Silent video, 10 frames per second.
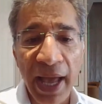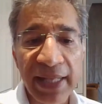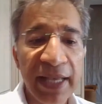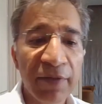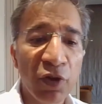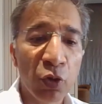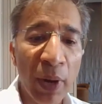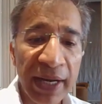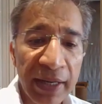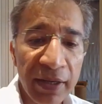And say if you're
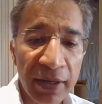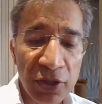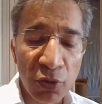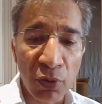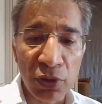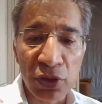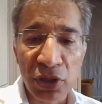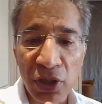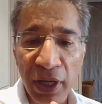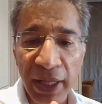20 years old,
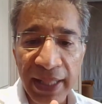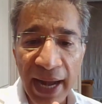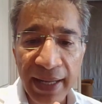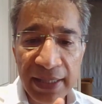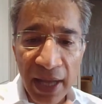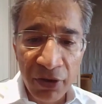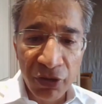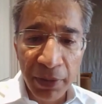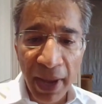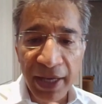in that case,
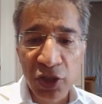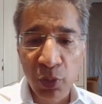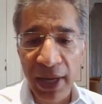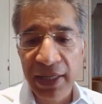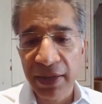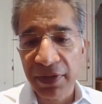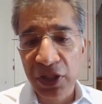100 minus 20,